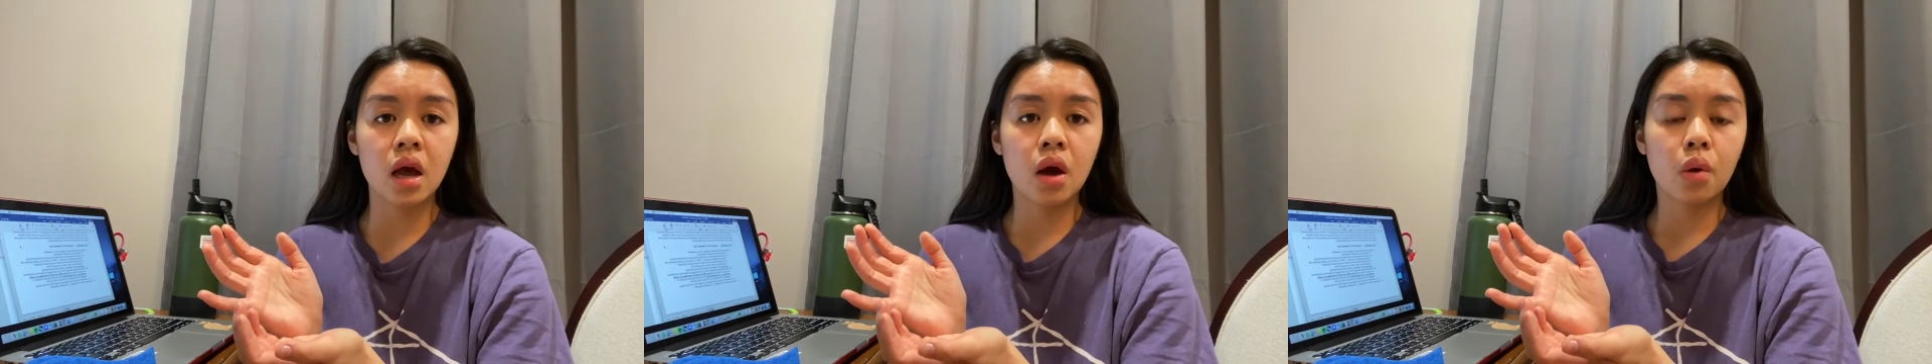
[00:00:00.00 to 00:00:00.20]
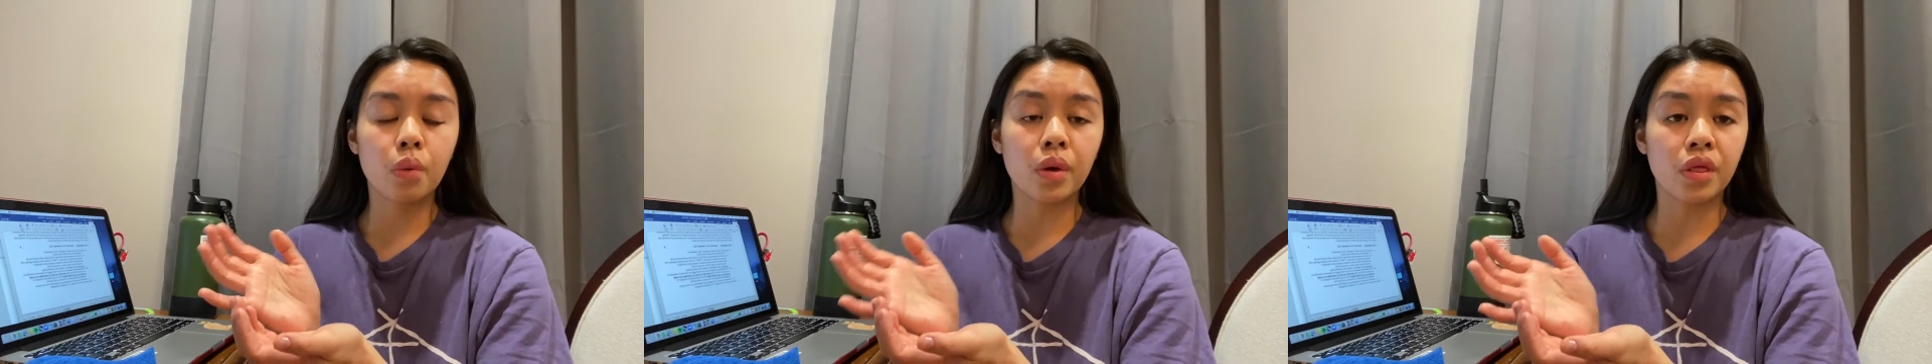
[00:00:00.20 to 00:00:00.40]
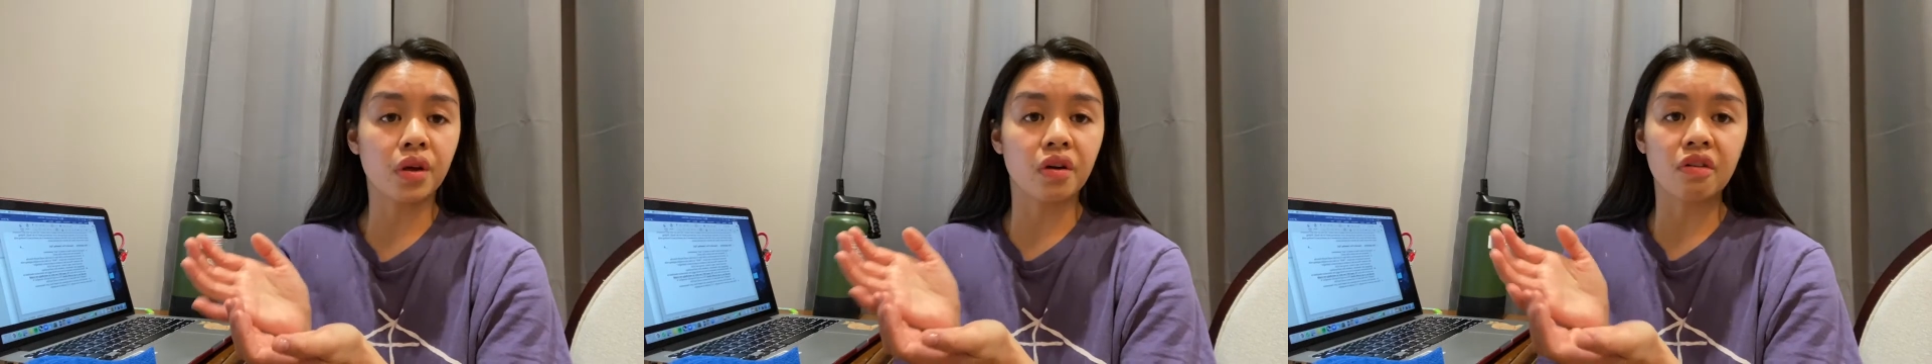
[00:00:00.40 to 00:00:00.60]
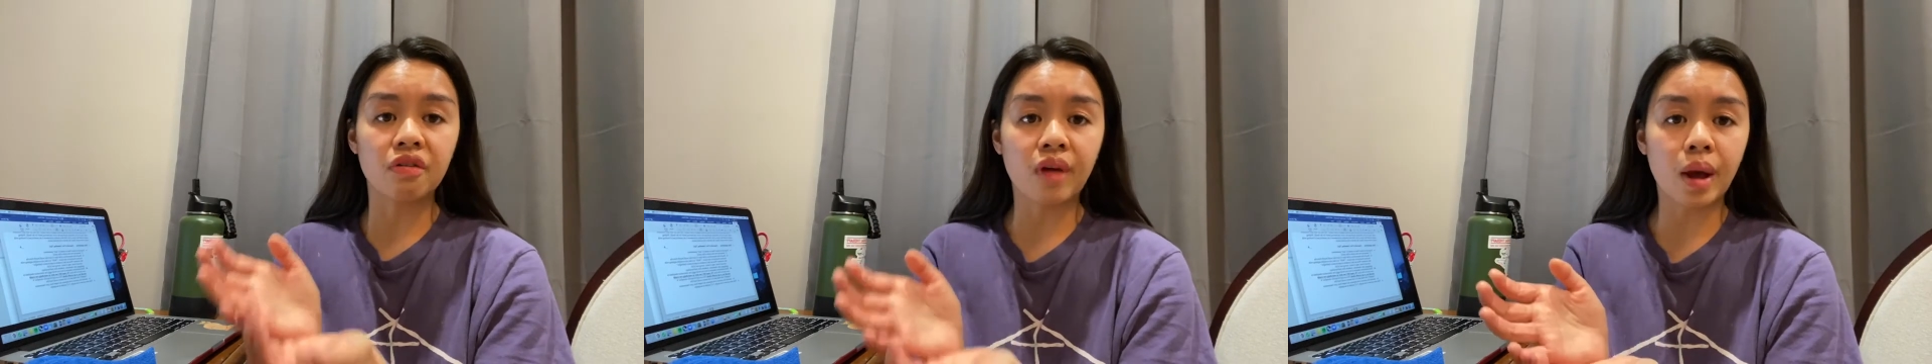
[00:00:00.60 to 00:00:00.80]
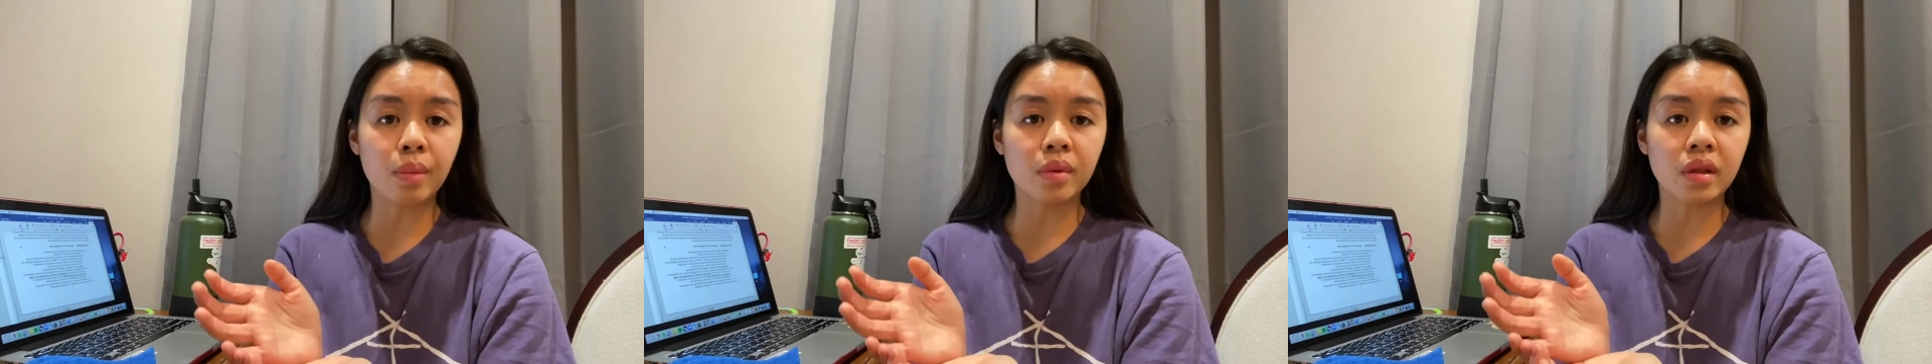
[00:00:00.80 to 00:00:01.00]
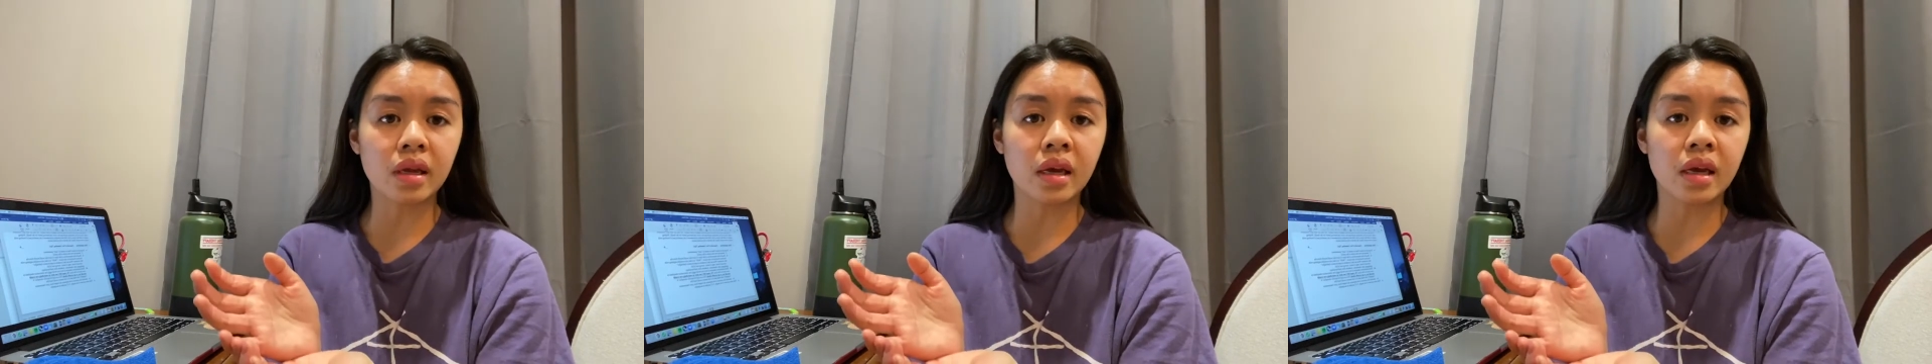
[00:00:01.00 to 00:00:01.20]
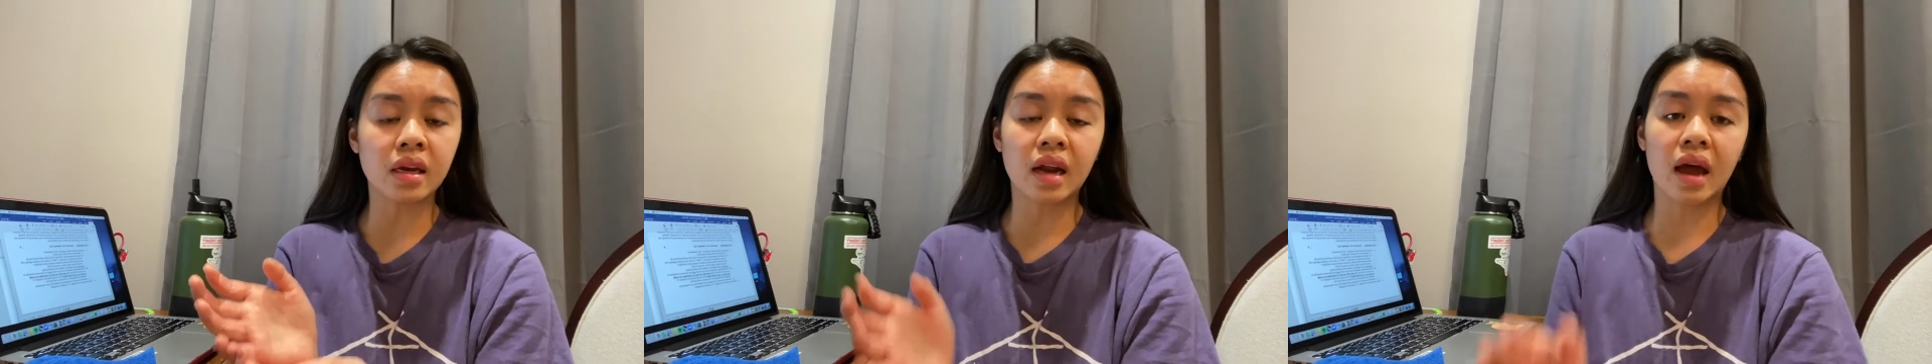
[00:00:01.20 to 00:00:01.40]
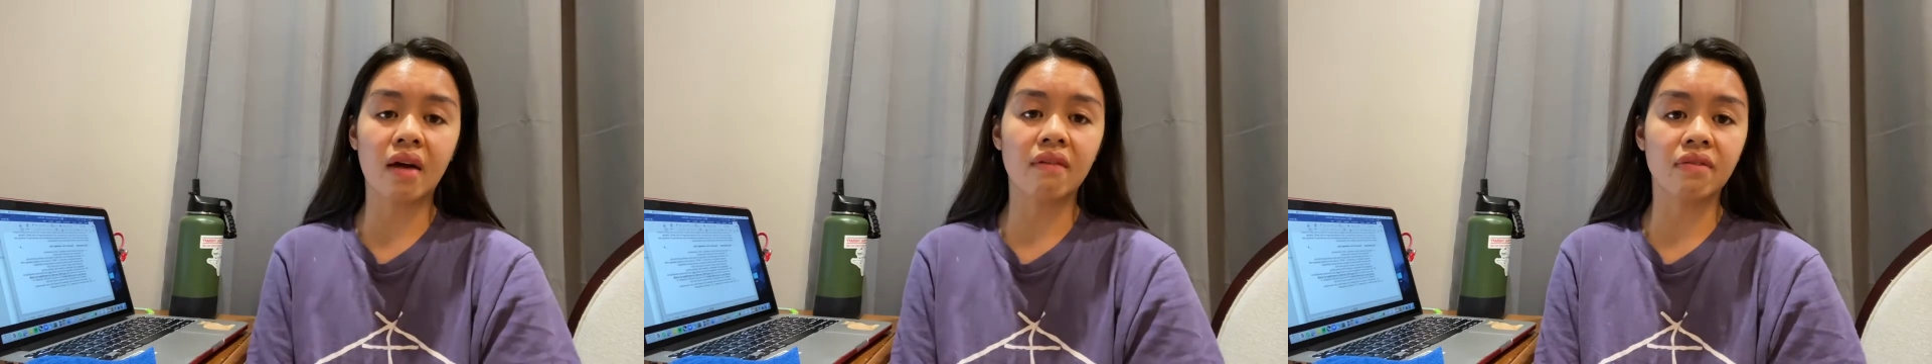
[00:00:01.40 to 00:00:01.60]
with their family and
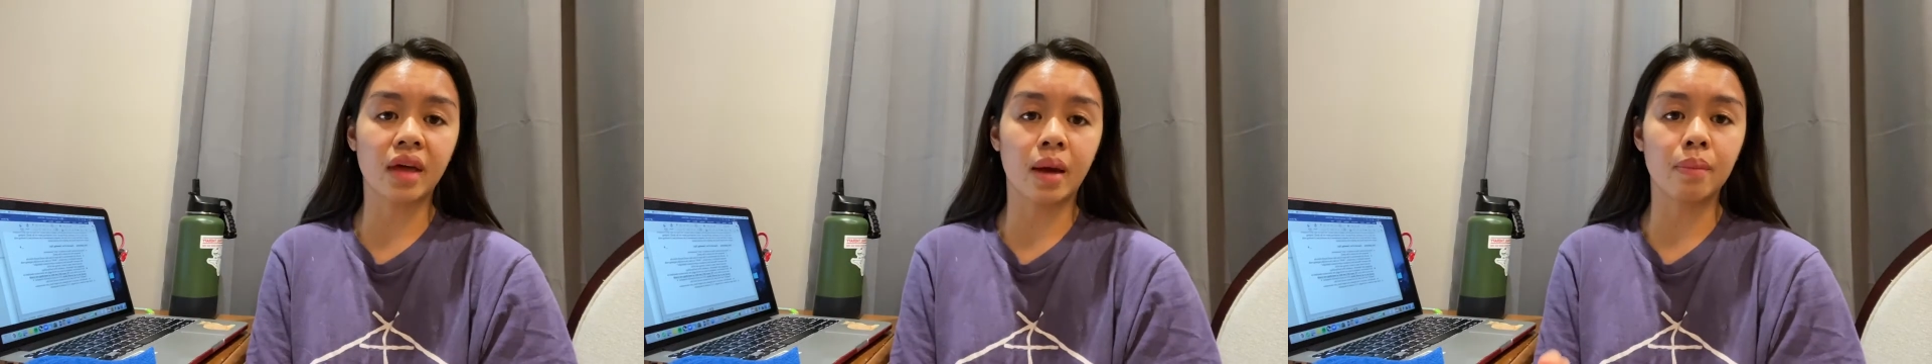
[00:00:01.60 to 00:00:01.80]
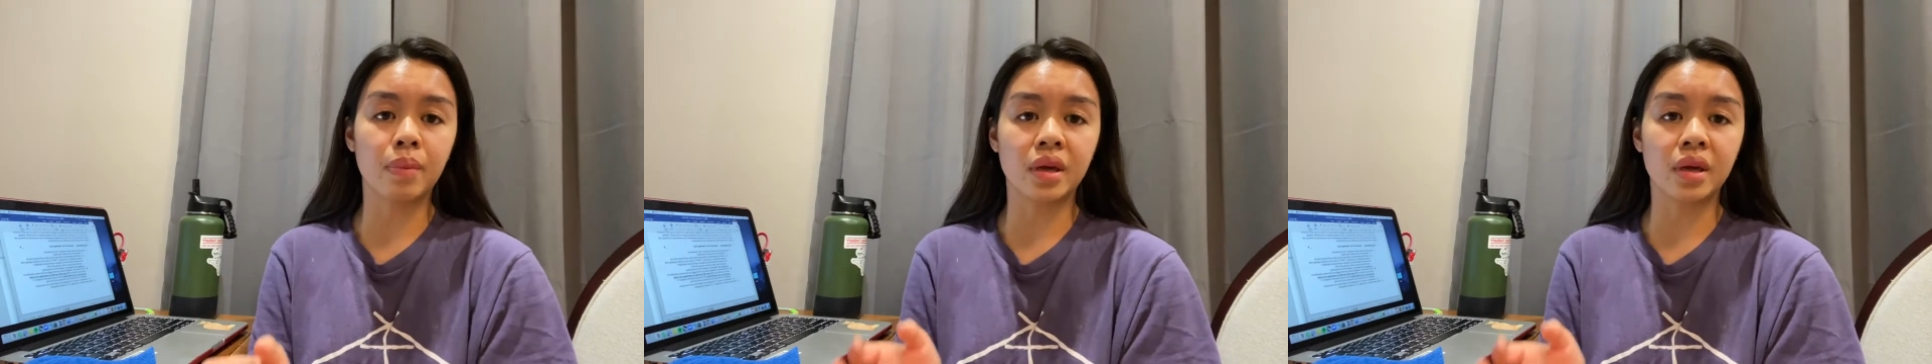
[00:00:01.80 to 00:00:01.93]
have that